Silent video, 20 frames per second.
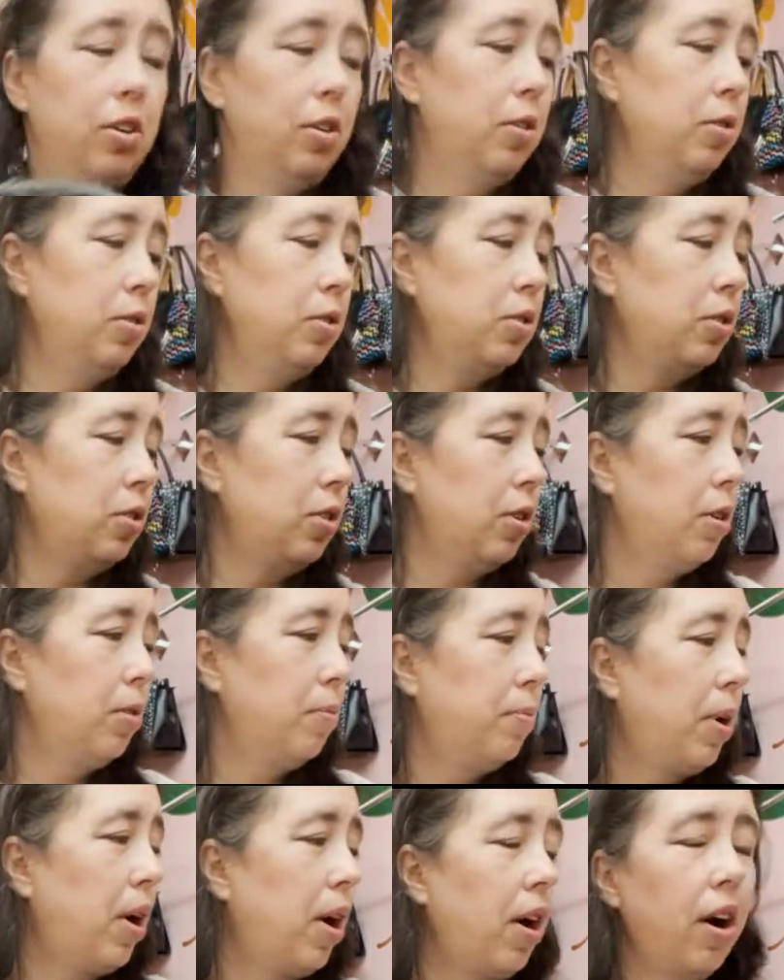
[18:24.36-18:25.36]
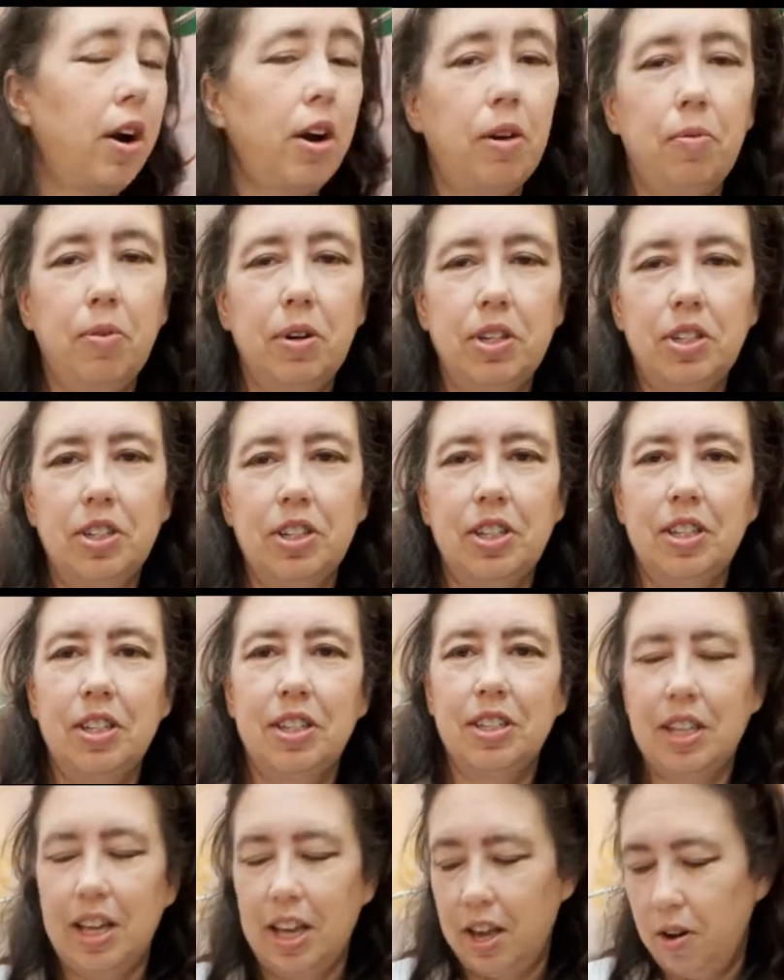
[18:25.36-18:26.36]
Hoosier Park, which
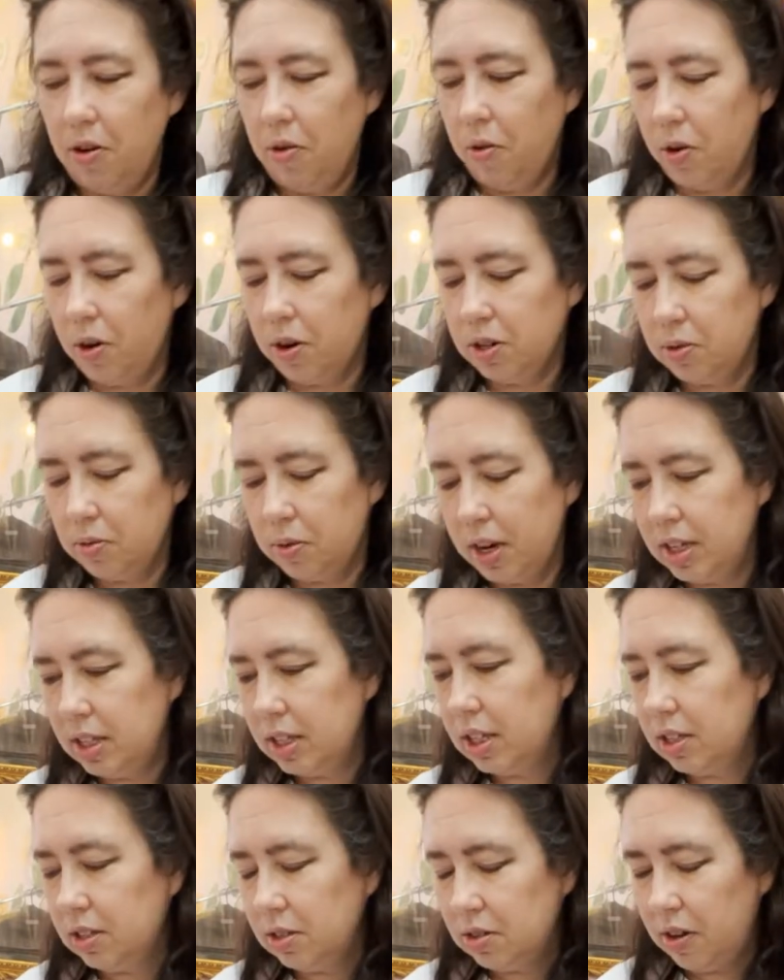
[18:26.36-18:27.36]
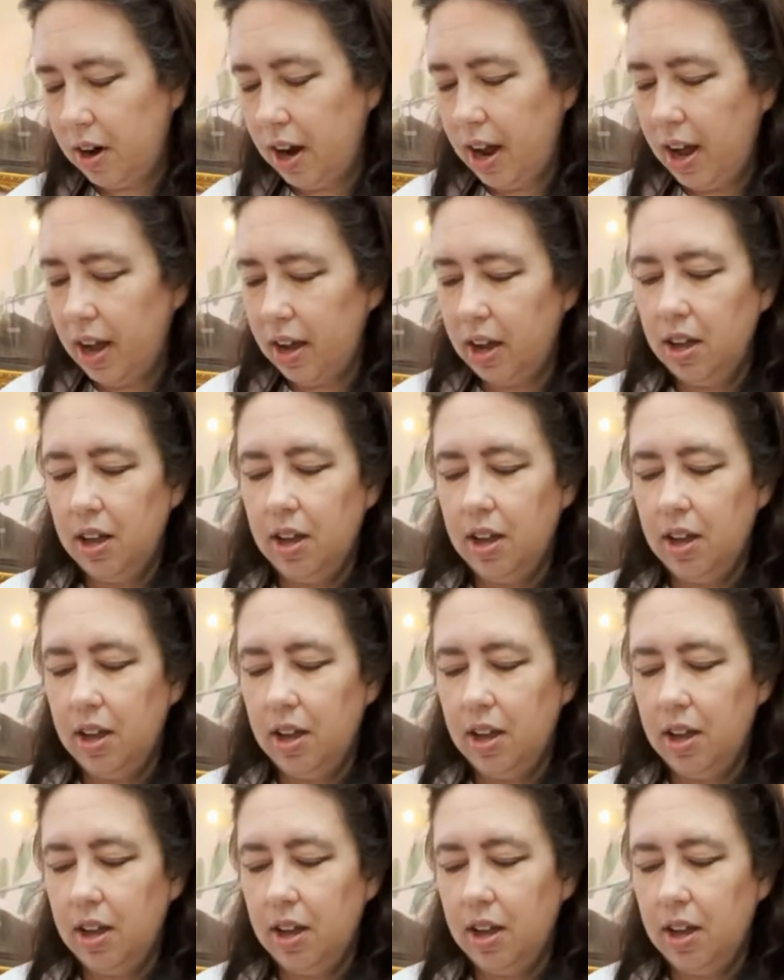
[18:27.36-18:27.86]
is a horse racing track.